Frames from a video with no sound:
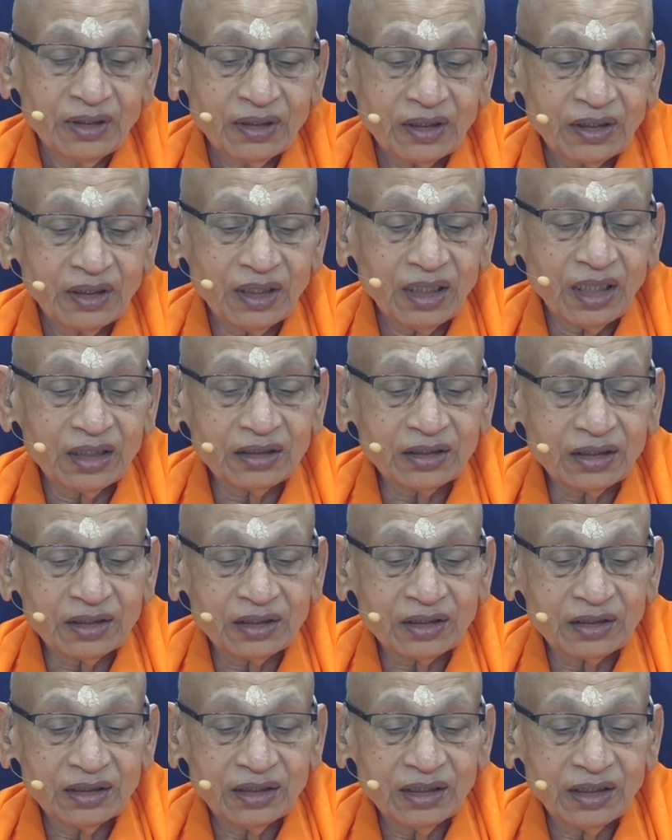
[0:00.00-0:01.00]
Kadachit,
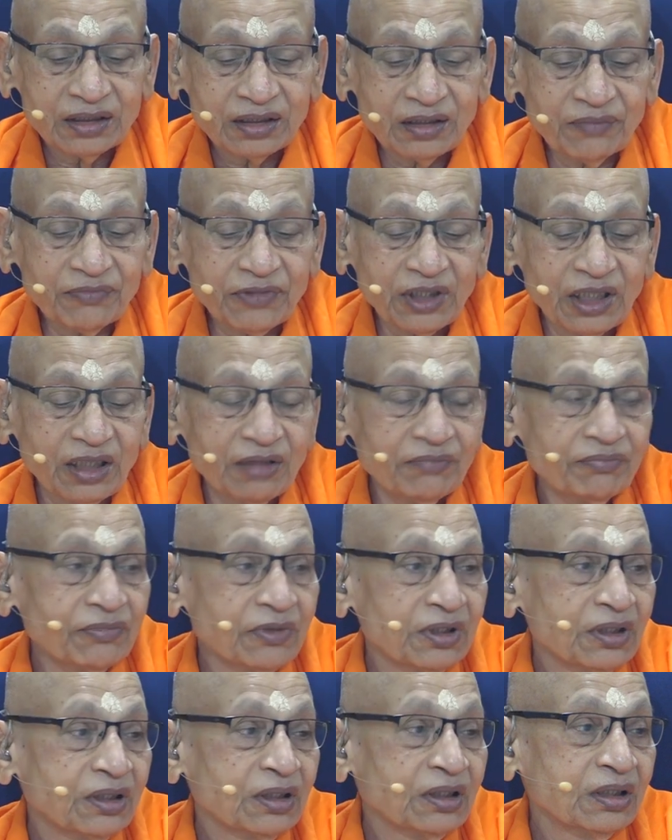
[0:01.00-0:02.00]
sometime,
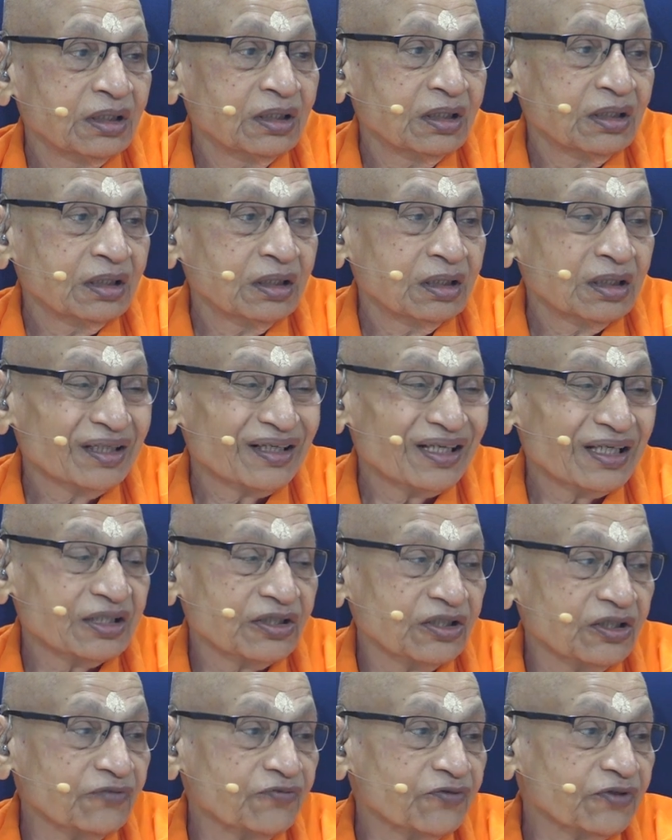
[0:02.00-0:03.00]

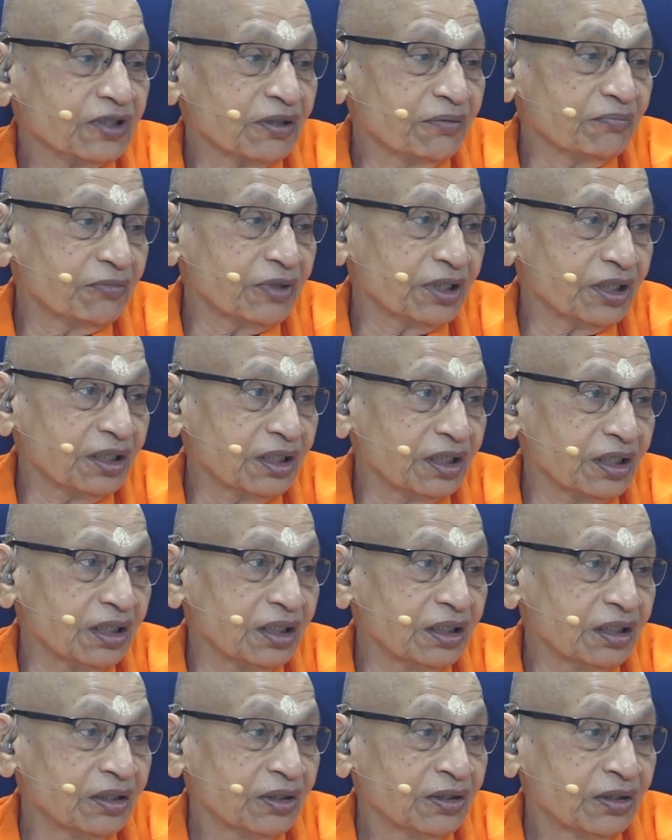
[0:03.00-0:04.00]
kasachit, for
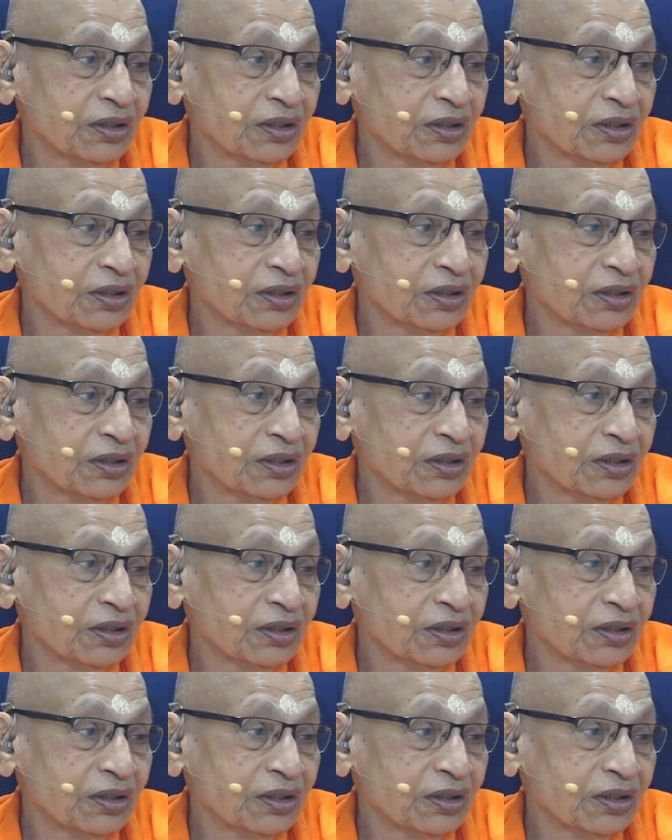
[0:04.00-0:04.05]
somebody,